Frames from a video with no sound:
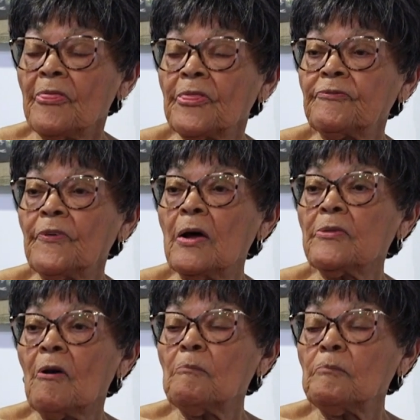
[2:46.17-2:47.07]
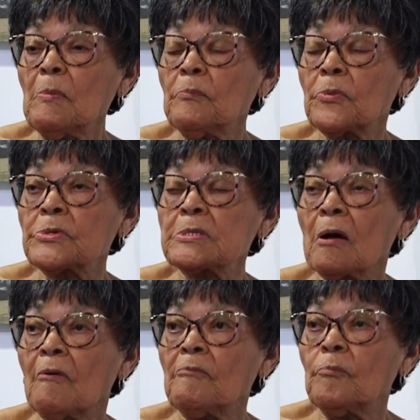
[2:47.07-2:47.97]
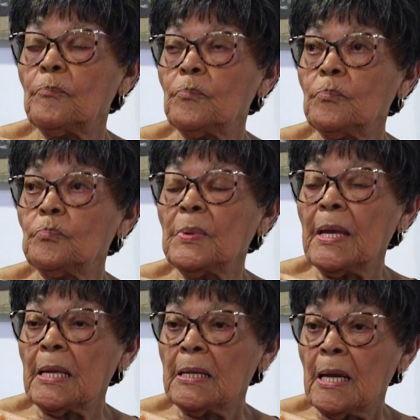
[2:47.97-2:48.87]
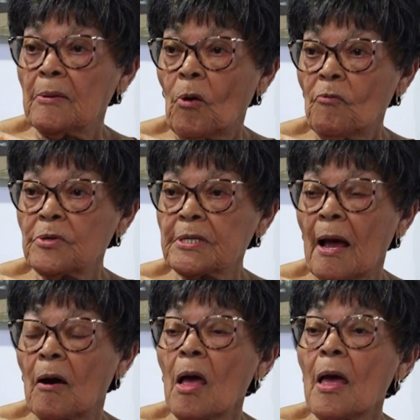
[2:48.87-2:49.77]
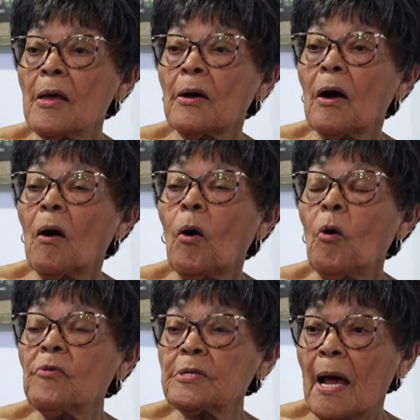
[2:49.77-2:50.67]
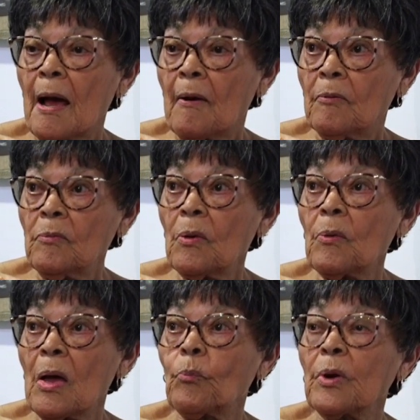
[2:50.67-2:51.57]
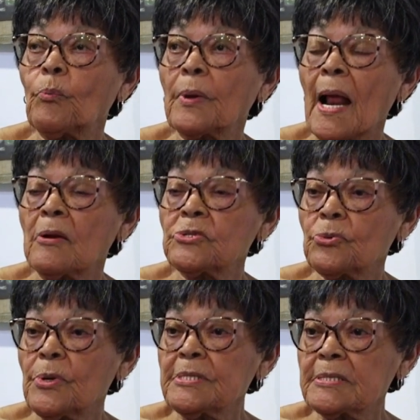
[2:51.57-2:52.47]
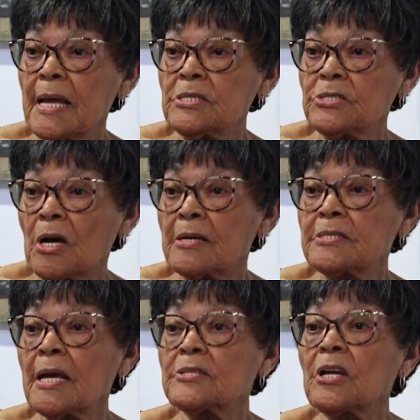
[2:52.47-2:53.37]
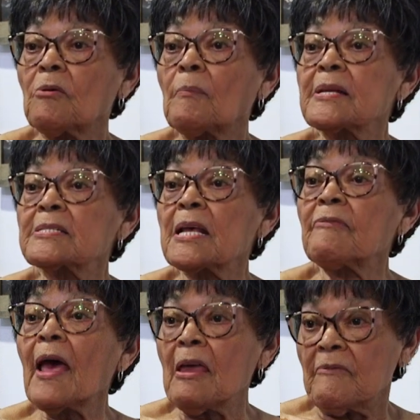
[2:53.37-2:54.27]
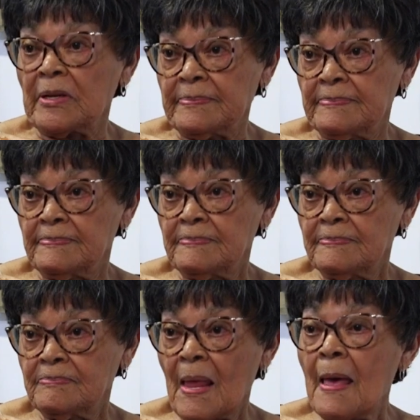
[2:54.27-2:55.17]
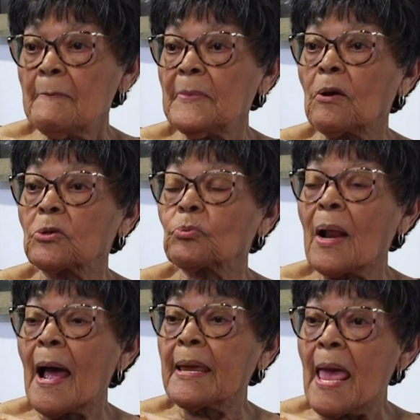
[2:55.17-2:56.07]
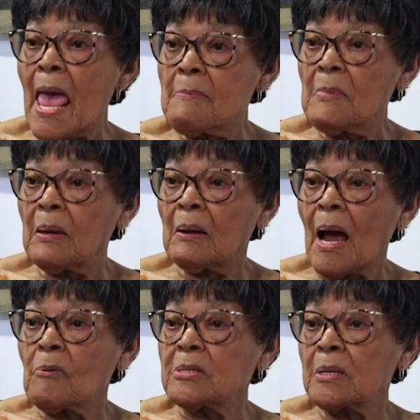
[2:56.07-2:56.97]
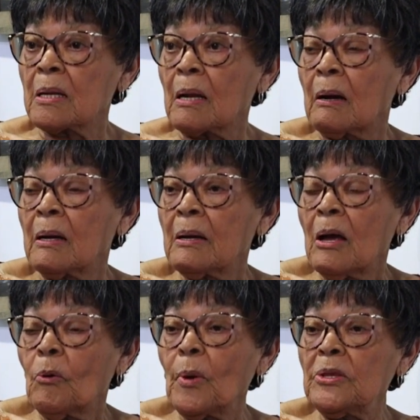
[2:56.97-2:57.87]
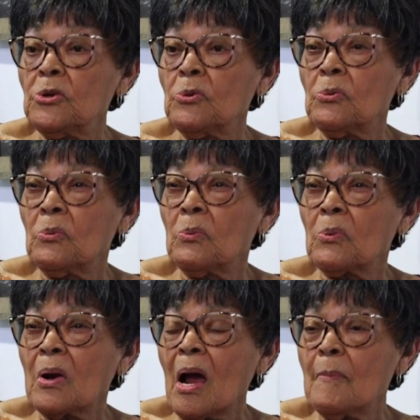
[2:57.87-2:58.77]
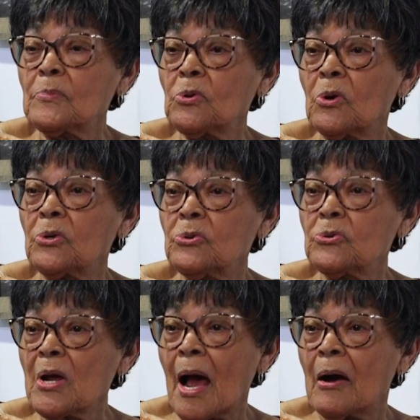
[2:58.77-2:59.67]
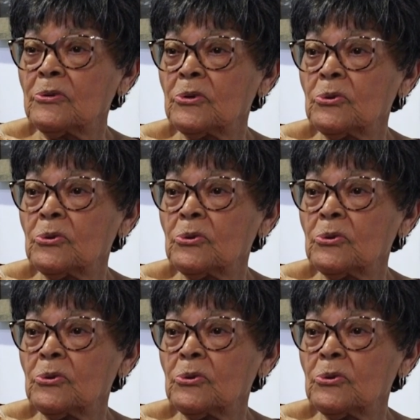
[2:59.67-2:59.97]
The fondest members of being in Overtown. Overtown, when I joined St. John was my safe haven. Because when I came here, I was when you come to a new town,